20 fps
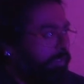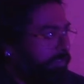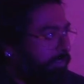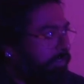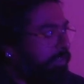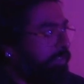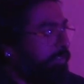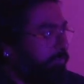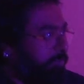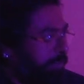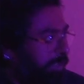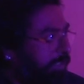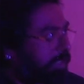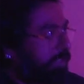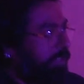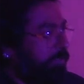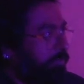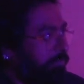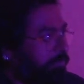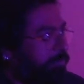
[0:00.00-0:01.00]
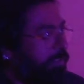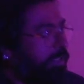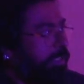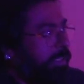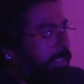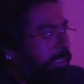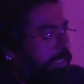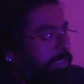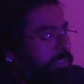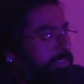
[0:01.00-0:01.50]
the medium
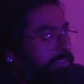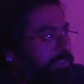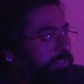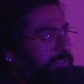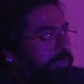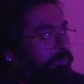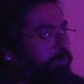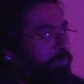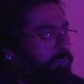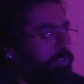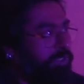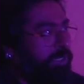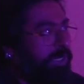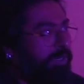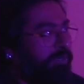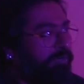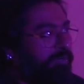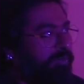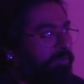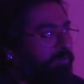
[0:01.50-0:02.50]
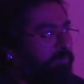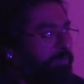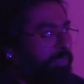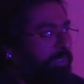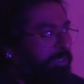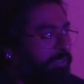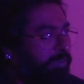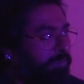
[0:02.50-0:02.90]
is the most relevant medium,